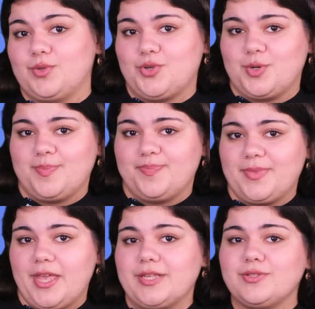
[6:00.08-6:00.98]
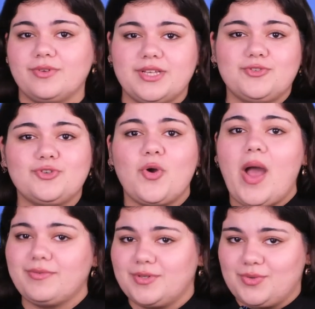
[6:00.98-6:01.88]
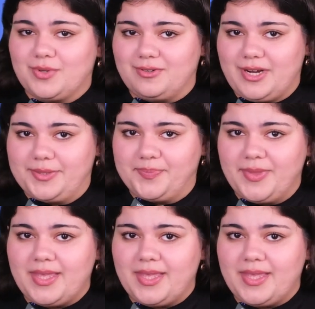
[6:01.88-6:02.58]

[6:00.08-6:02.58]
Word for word: churn, as long as you know how to do it right.